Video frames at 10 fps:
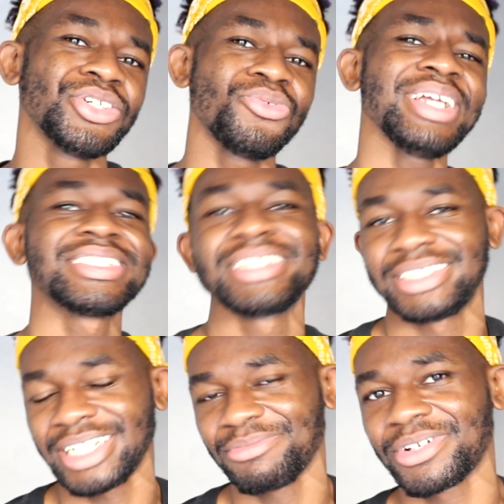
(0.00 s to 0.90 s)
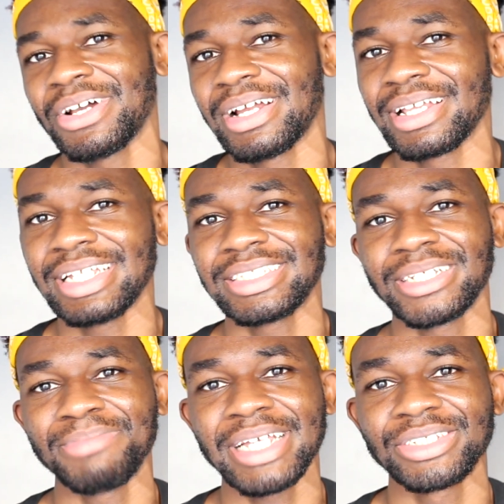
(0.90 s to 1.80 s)
So which SIM card is
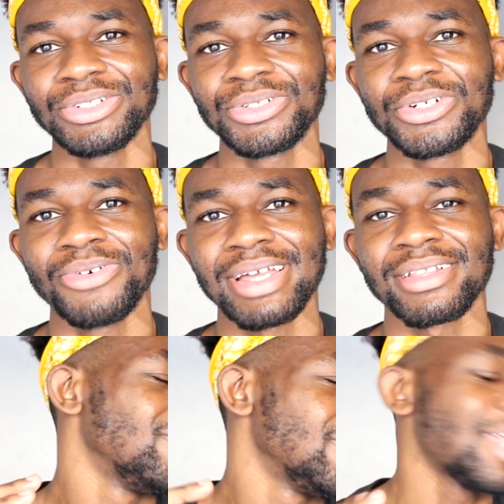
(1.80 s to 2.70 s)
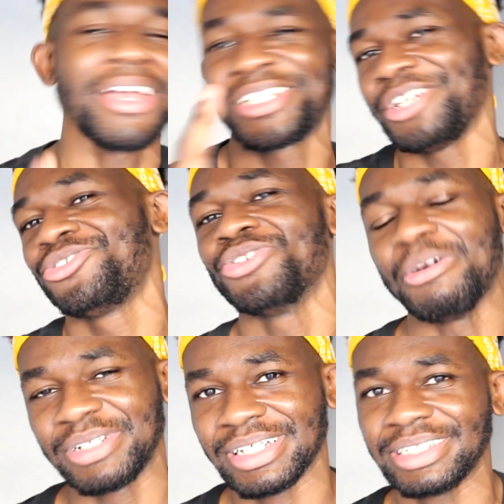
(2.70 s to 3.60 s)
the best in Kuwait? There are actually 2
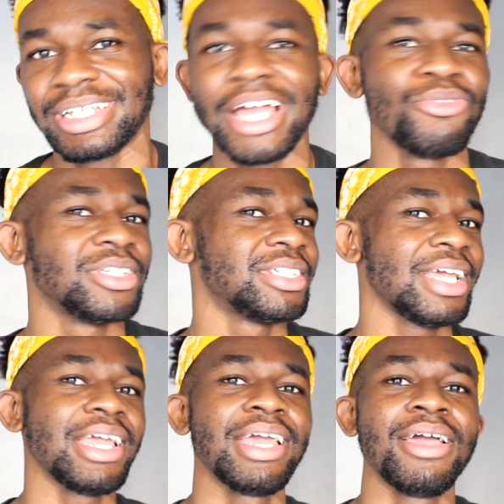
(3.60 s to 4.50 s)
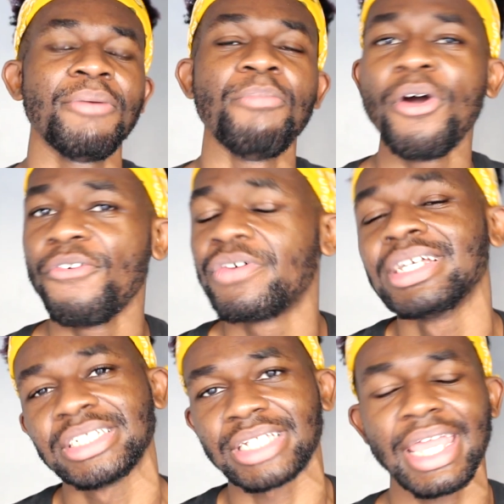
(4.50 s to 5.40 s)
options. I would say both
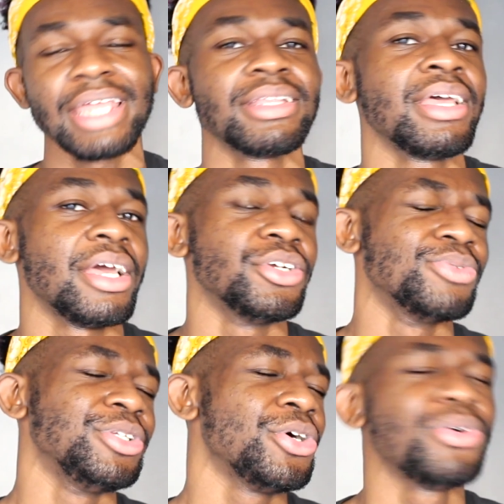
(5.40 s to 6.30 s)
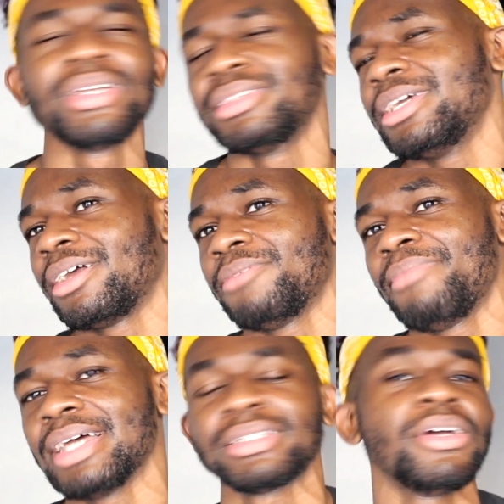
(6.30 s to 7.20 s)
Zain and Ooredoo, they are the
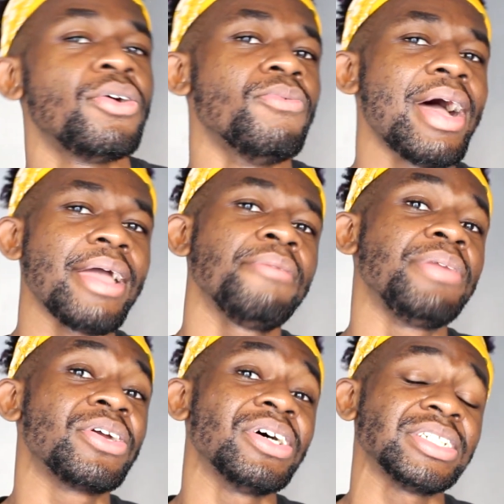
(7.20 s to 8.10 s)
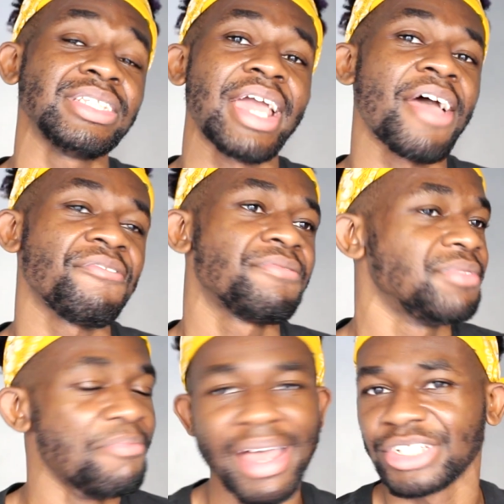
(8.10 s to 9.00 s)
best. Why? Because they have
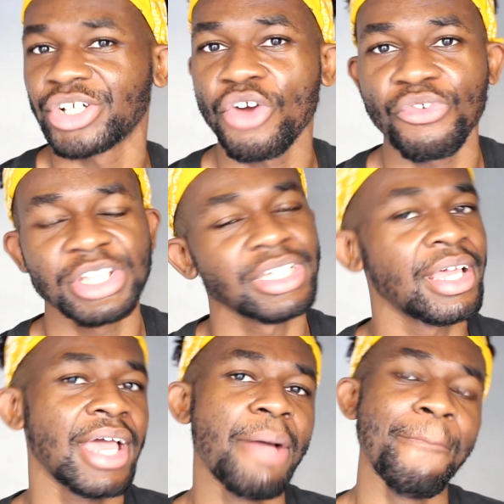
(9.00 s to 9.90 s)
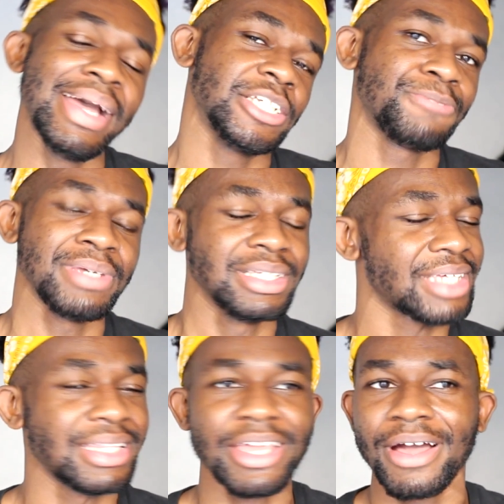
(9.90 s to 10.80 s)
the best coverage and best speeds,
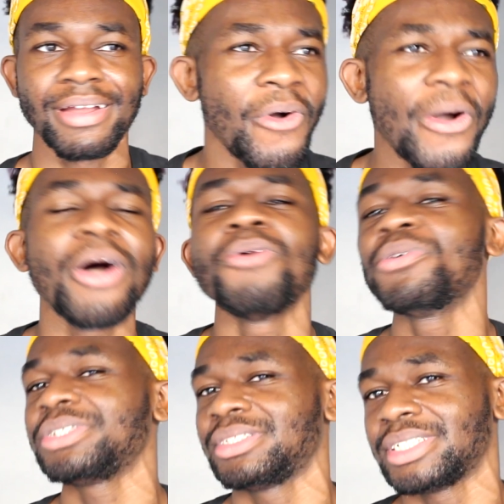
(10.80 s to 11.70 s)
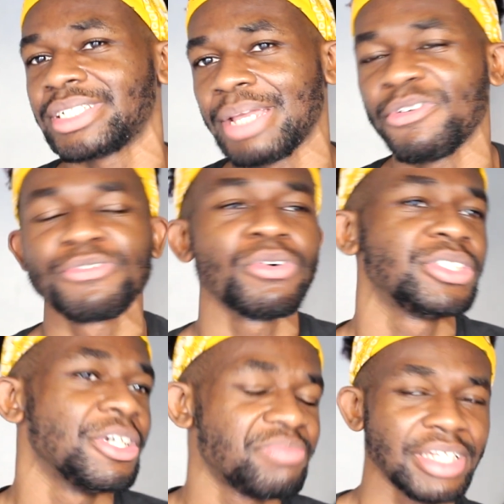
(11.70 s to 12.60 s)
and they are almost the same. Of course,
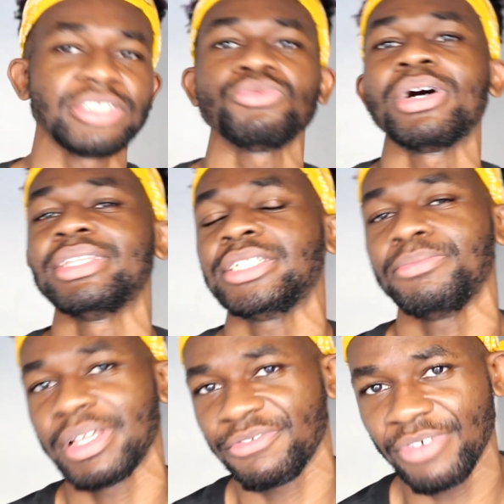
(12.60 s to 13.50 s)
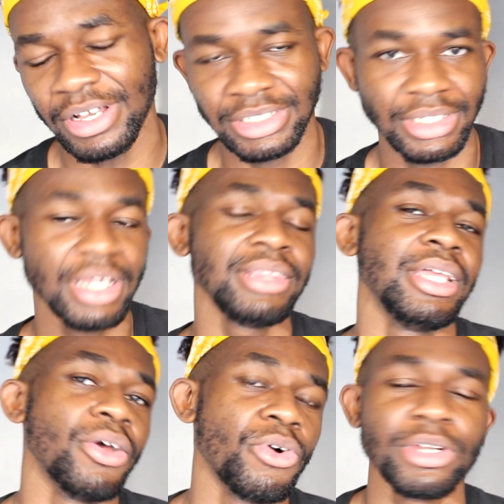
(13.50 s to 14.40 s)
sometimes the one is a bit faster
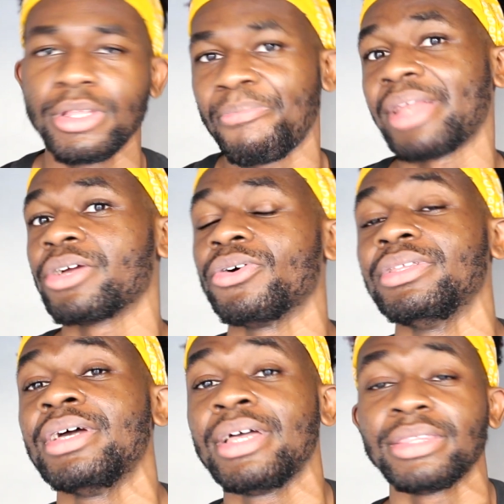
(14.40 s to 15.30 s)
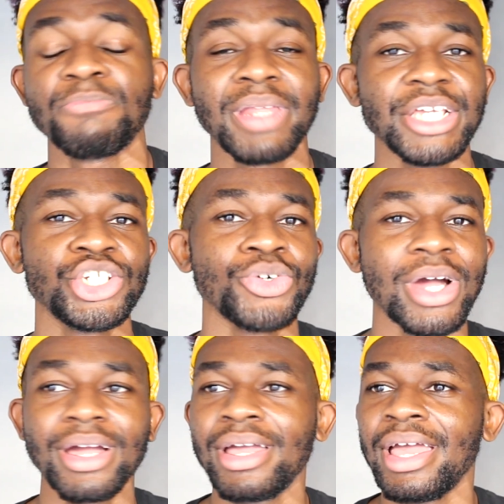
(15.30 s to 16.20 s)
than the other depending on the place you
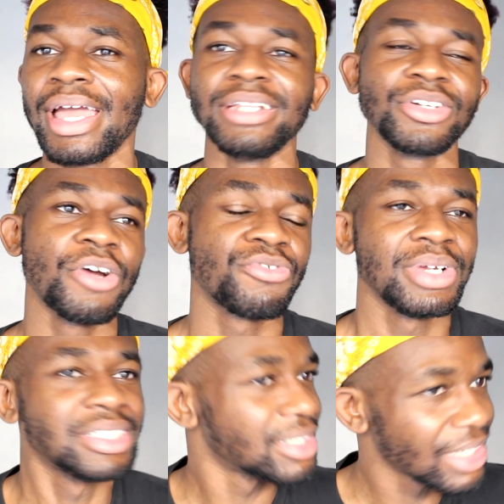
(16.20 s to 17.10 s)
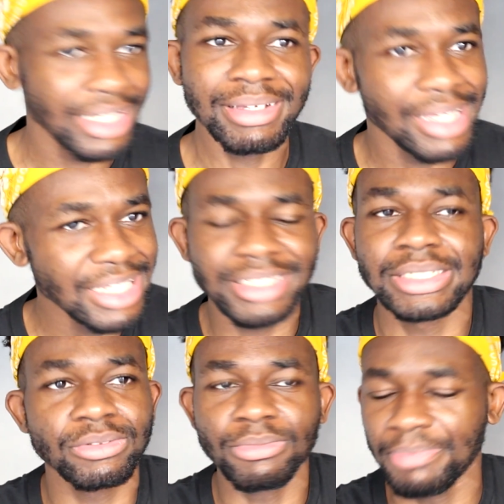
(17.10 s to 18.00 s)
are, and coverage
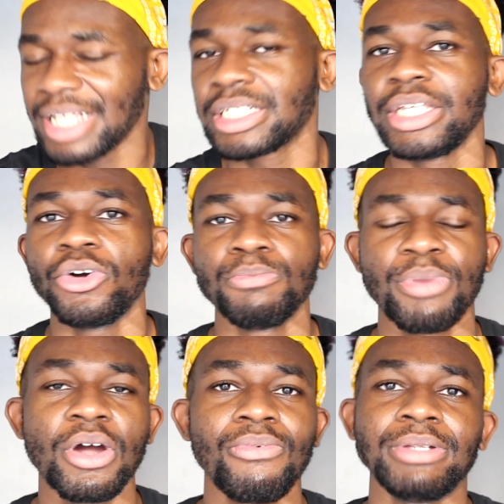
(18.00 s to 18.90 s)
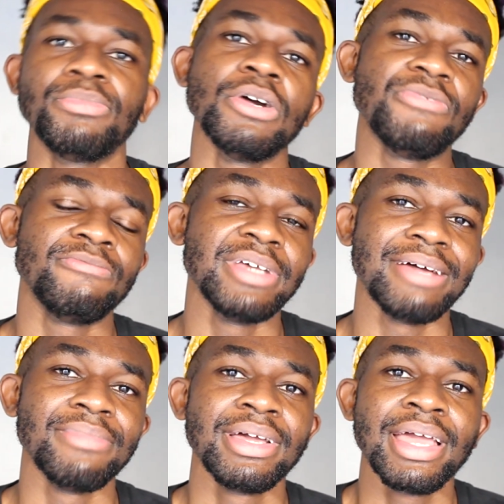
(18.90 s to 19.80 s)
is basically on par with both of them.